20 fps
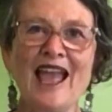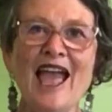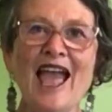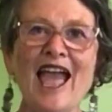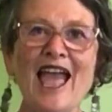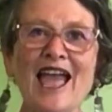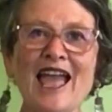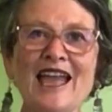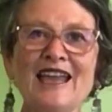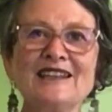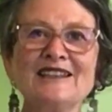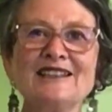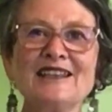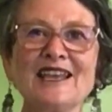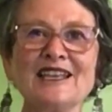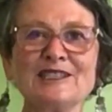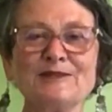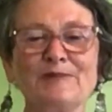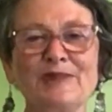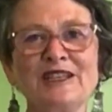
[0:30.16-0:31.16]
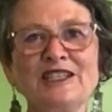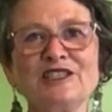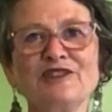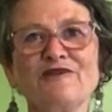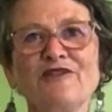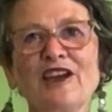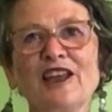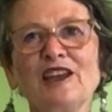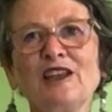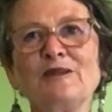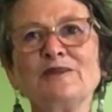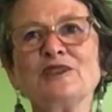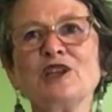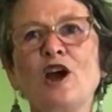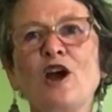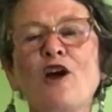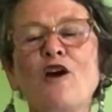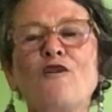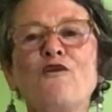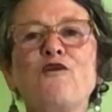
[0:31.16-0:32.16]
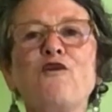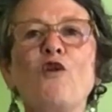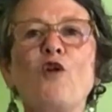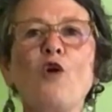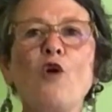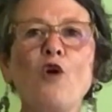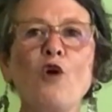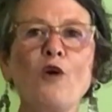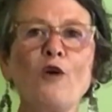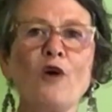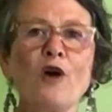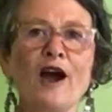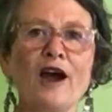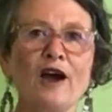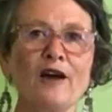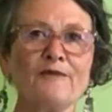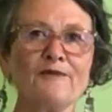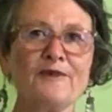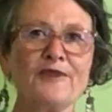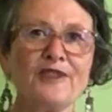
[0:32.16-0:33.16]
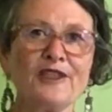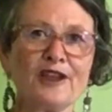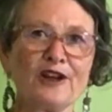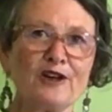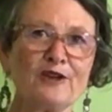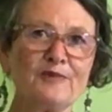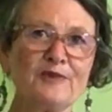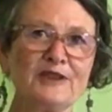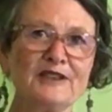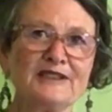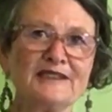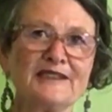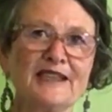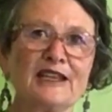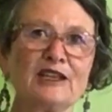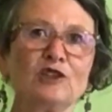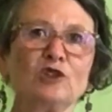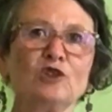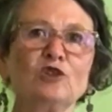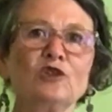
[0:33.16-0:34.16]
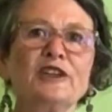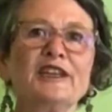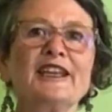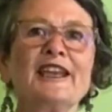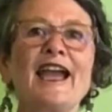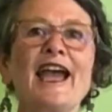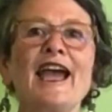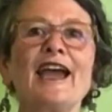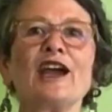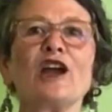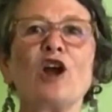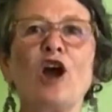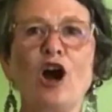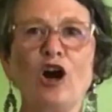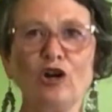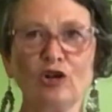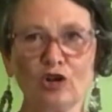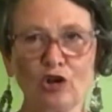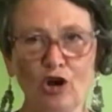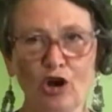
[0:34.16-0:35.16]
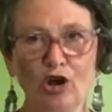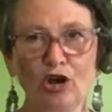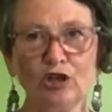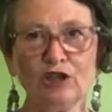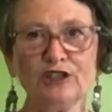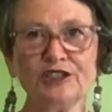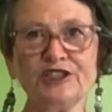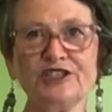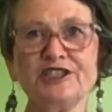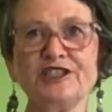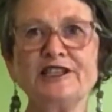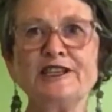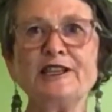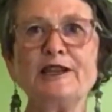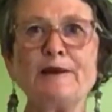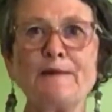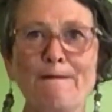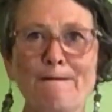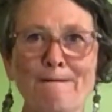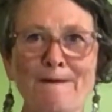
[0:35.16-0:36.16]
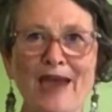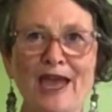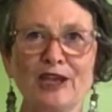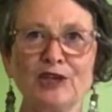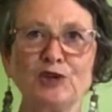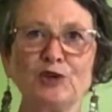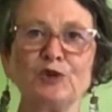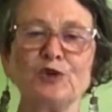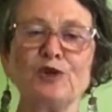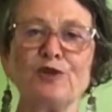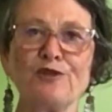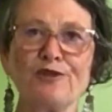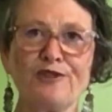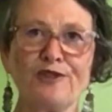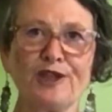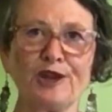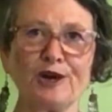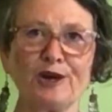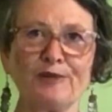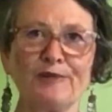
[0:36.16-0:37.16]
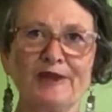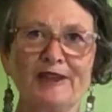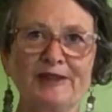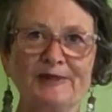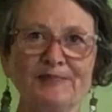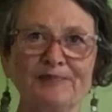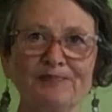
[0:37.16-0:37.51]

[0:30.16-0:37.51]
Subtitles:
and has been developed for therapists that are looking at oncology manual therapy.